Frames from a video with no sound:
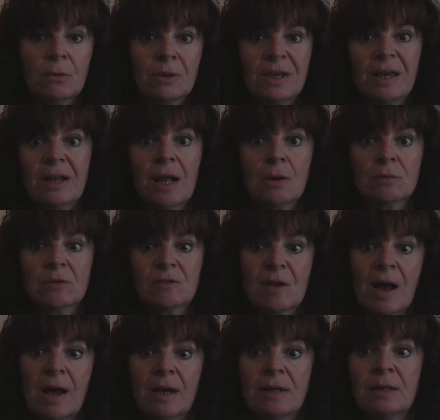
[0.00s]
get
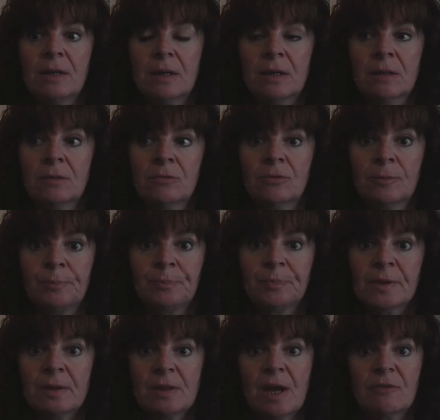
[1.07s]
outside of
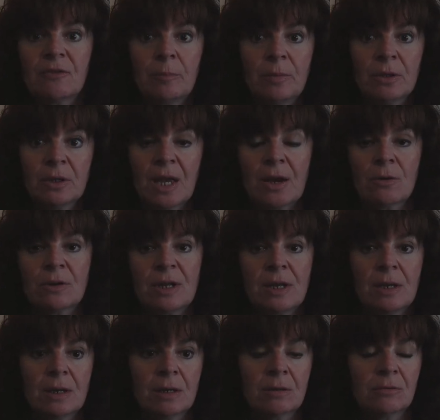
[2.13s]
that
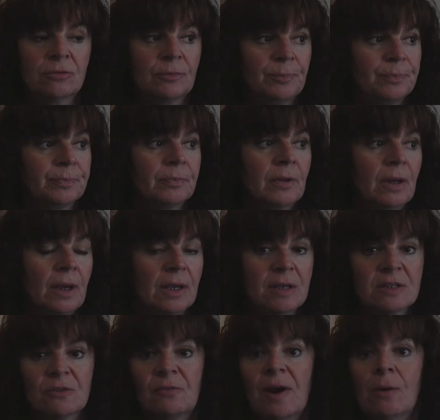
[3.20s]
familiarity of, I
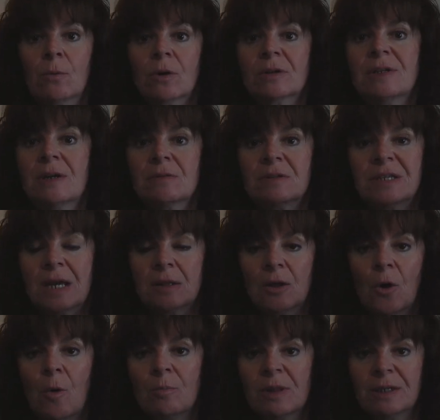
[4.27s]
guess if I worked outside
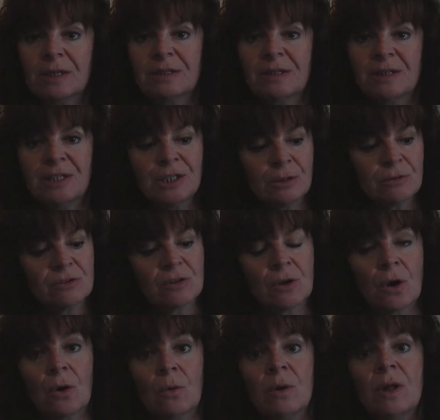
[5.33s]
the home like I did years
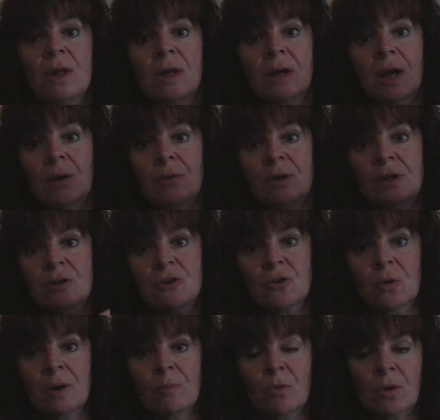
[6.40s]
ago, I would
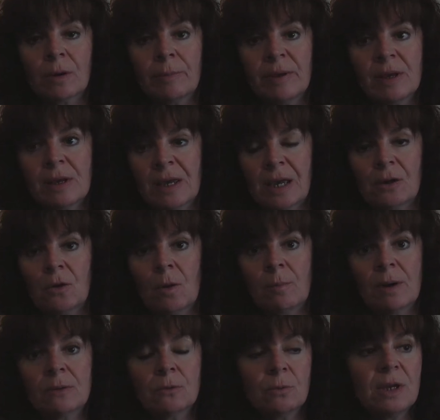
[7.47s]
enjoy more being at
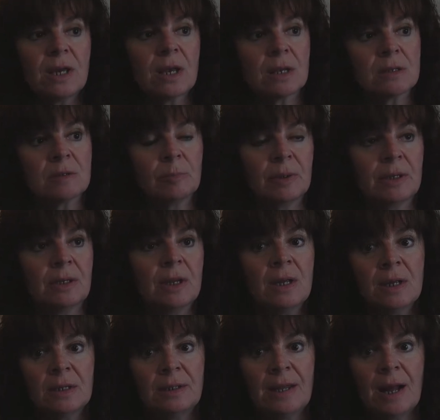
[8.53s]
home on the weekends. But
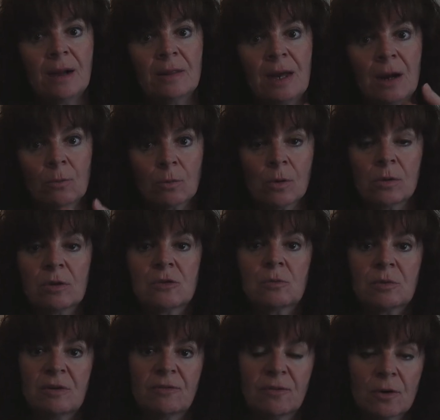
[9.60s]
now that role is
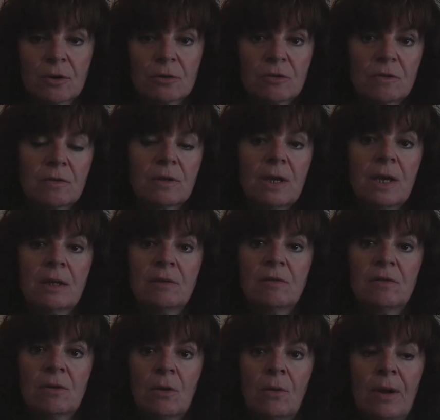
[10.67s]
reversed. And
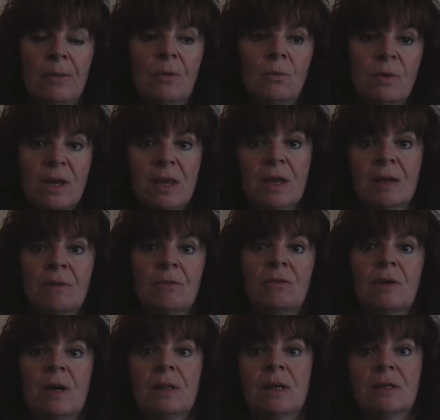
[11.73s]
so on the
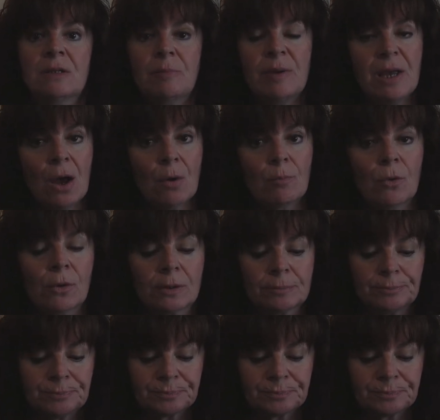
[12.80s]
weekends, I like to be out more.